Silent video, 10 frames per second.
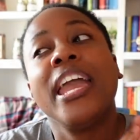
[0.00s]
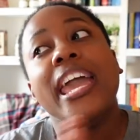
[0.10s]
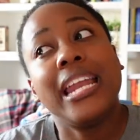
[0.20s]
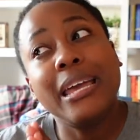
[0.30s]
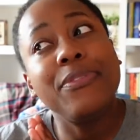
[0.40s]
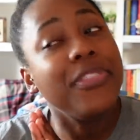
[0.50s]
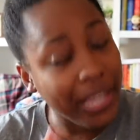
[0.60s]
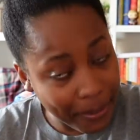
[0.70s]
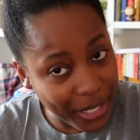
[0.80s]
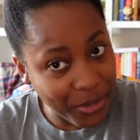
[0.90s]
And I
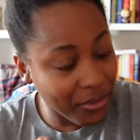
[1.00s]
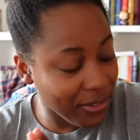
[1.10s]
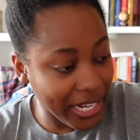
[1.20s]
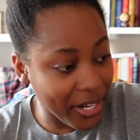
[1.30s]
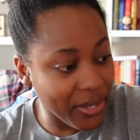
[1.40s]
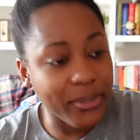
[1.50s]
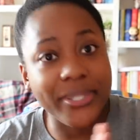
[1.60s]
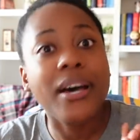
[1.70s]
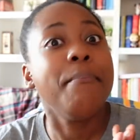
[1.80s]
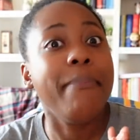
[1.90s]
think I'm gonna do
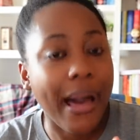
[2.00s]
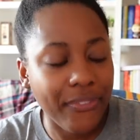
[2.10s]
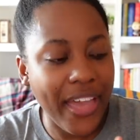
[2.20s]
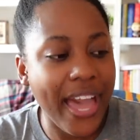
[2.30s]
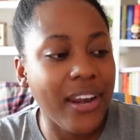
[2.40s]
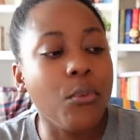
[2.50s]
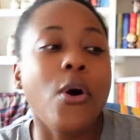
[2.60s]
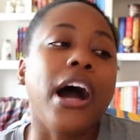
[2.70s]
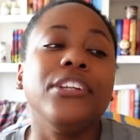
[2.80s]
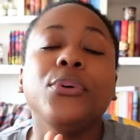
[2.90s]
videos about that. Well,
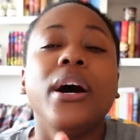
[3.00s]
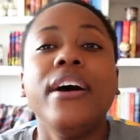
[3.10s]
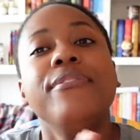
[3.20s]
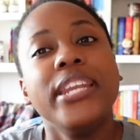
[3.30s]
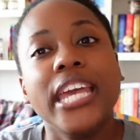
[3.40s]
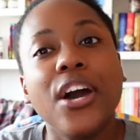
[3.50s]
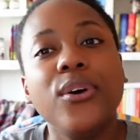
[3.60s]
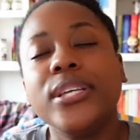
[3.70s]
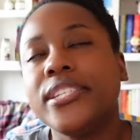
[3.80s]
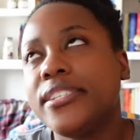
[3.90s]
I'll do a video
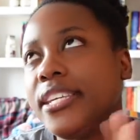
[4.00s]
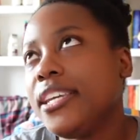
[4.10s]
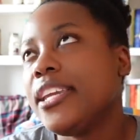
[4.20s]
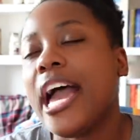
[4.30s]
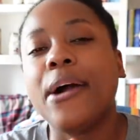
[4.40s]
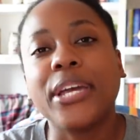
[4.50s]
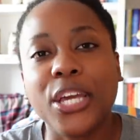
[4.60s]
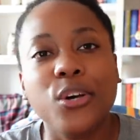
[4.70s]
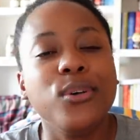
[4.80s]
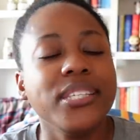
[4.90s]
and see how it
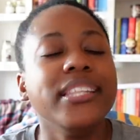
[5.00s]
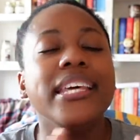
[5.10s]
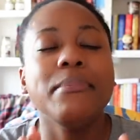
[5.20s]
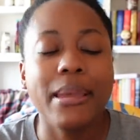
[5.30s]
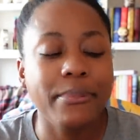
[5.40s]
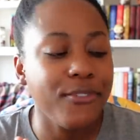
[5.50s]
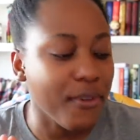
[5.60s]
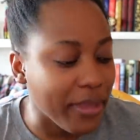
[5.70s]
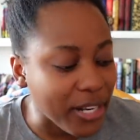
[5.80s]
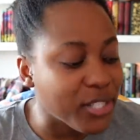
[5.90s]
goes, and then maybe
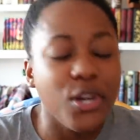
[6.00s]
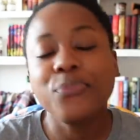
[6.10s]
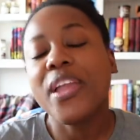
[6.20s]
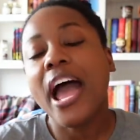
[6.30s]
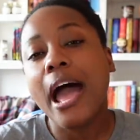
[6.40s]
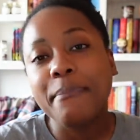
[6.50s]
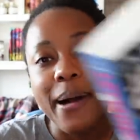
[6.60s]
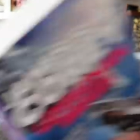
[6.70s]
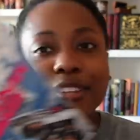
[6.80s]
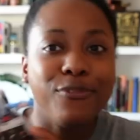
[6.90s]
from there. So I
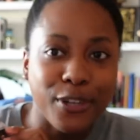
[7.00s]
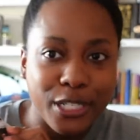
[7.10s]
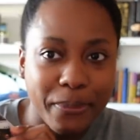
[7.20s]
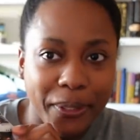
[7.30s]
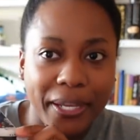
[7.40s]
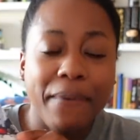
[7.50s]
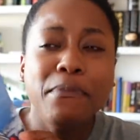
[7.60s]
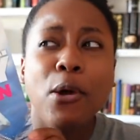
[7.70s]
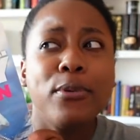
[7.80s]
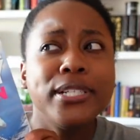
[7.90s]
bought the first book,
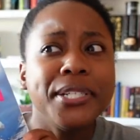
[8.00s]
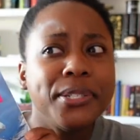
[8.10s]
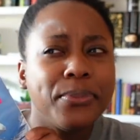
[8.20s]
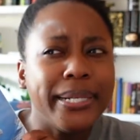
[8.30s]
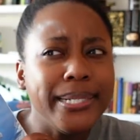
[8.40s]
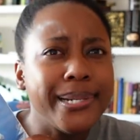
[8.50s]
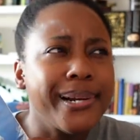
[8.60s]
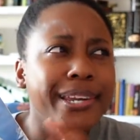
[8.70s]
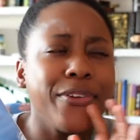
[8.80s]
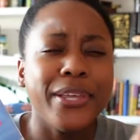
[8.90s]
which is way
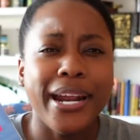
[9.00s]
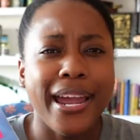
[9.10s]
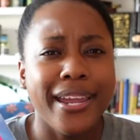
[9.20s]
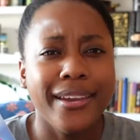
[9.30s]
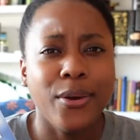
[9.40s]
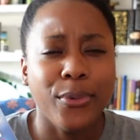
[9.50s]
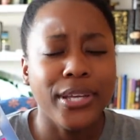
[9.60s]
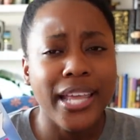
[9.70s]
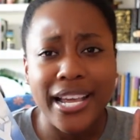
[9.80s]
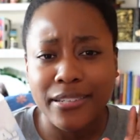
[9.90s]
chunkier than I
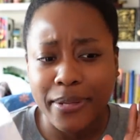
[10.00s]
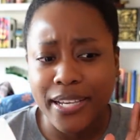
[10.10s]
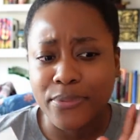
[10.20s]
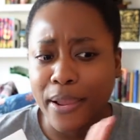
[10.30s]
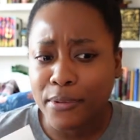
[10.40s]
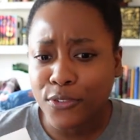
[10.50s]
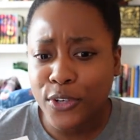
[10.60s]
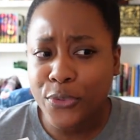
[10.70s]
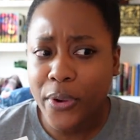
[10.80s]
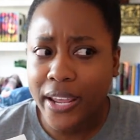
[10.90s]
realized, because when I was
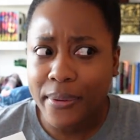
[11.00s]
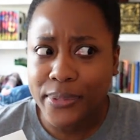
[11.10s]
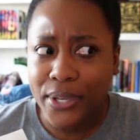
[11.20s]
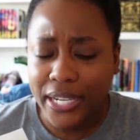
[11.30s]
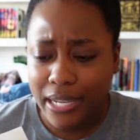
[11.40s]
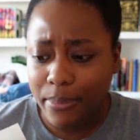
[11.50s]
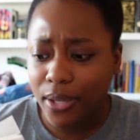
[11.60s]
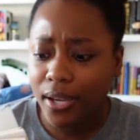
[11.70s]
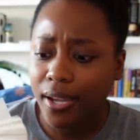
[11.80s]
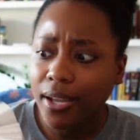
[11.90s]
first reading it, it was on
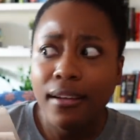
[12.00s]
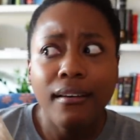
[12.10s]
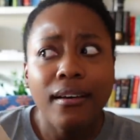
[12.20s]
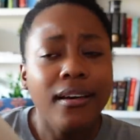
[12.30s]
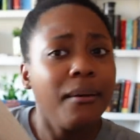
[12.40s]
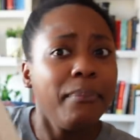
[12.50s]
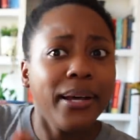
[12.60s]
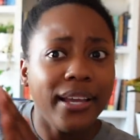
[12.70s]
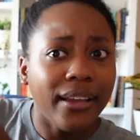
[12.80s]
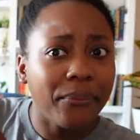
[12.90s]
ebook.
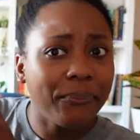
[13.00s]
But